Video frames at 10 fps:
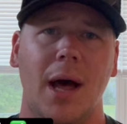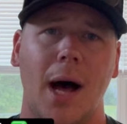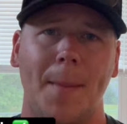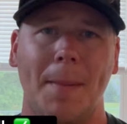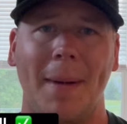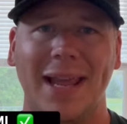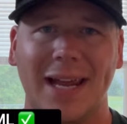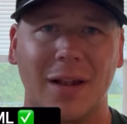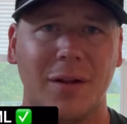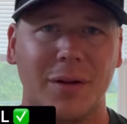Um, it might
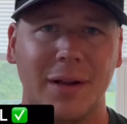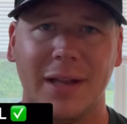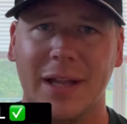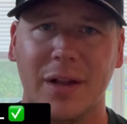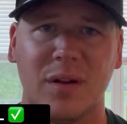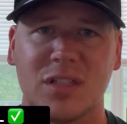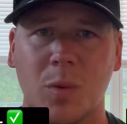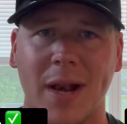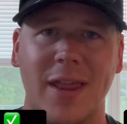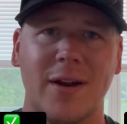get a little a little
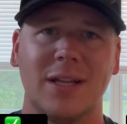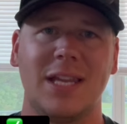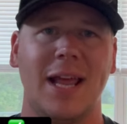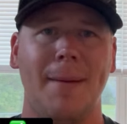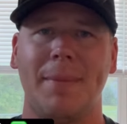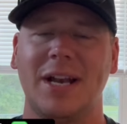sweaty there at the end,